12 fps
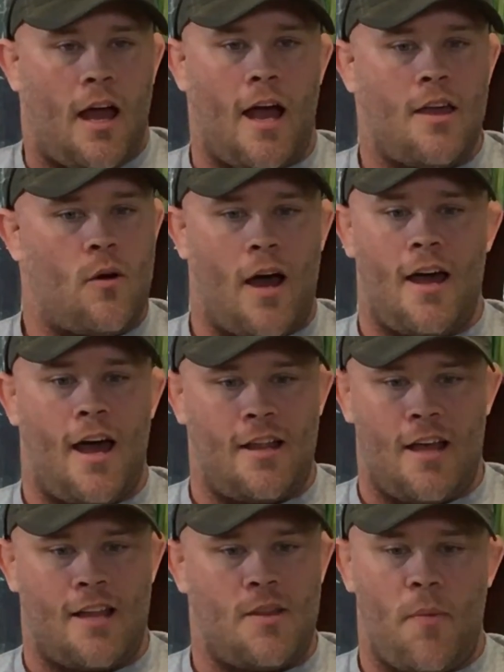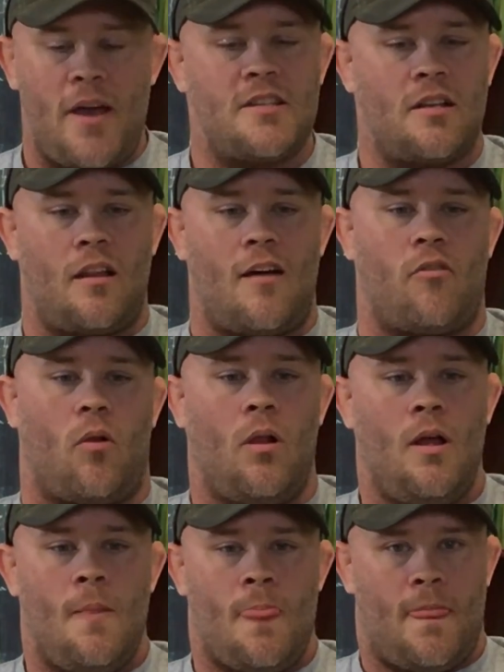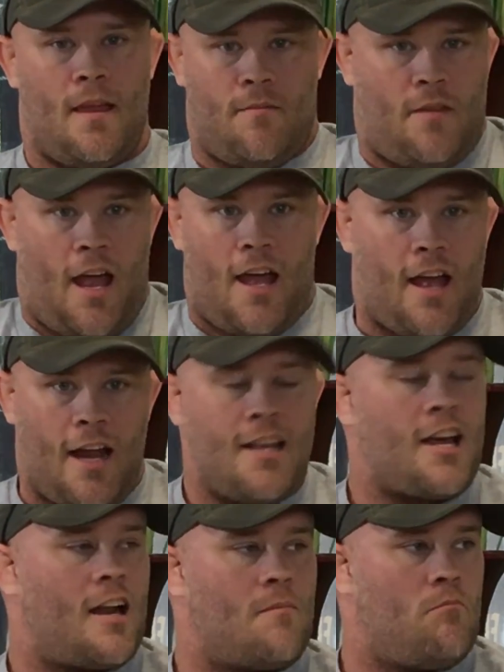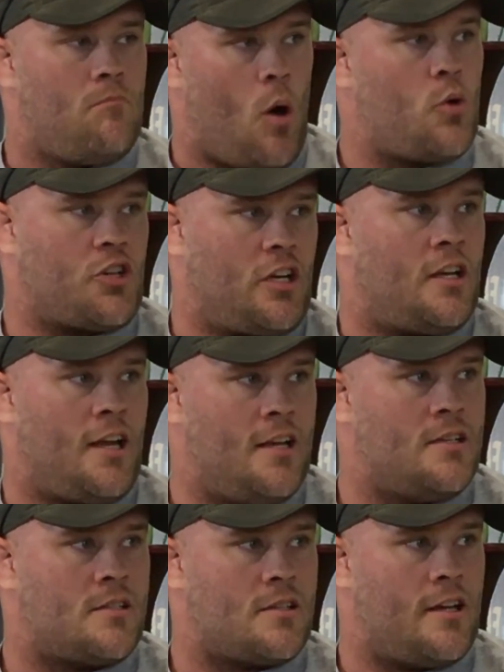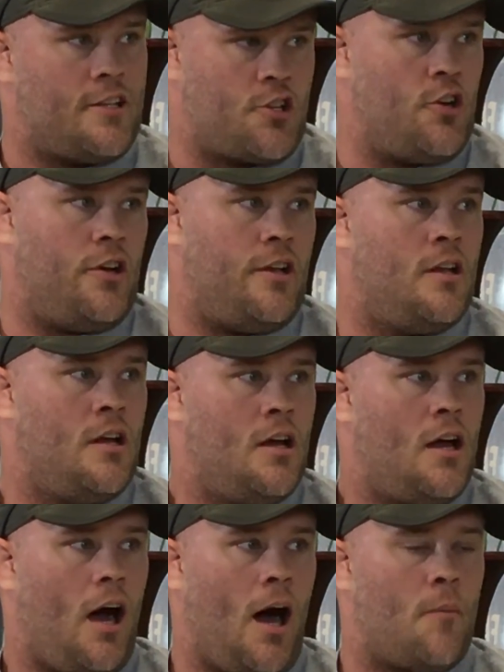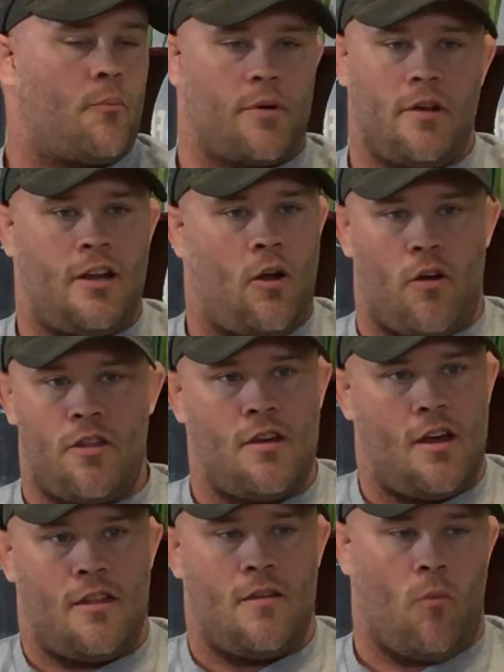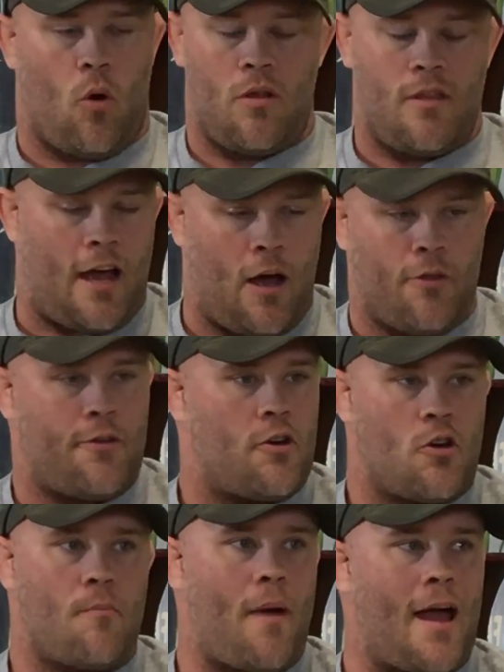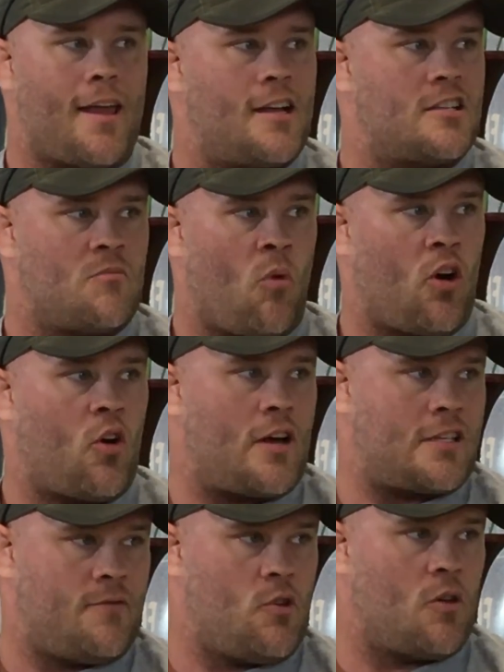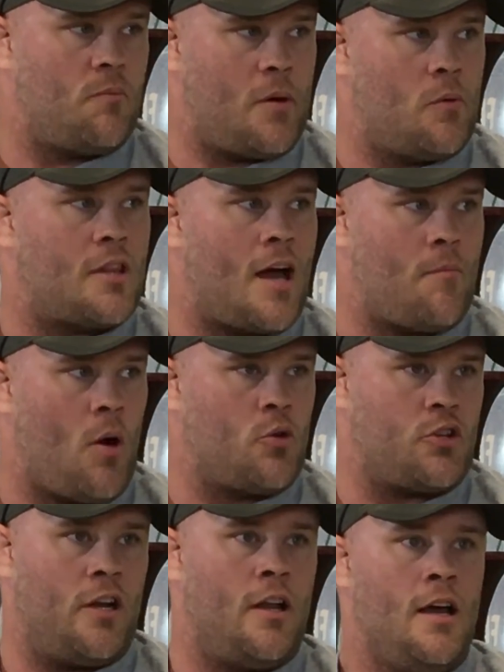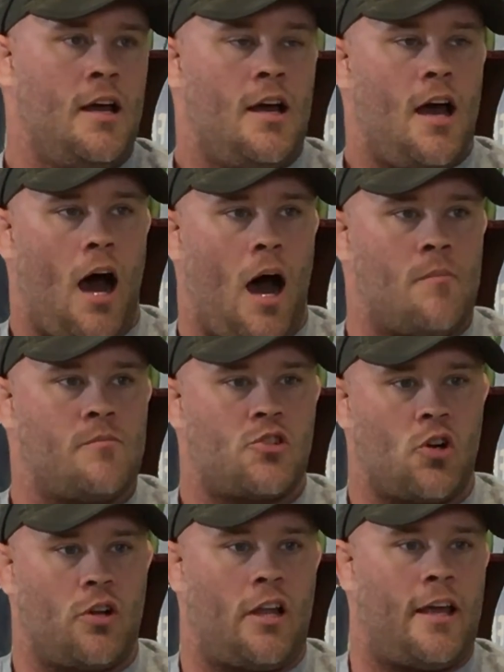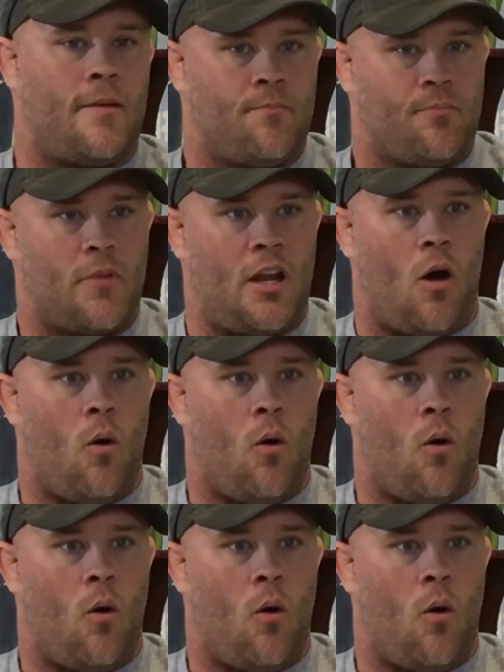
at the basic level, any kind of motion is good. And the healthier your back gets, the more aggressive you can be with that motion. Certainly,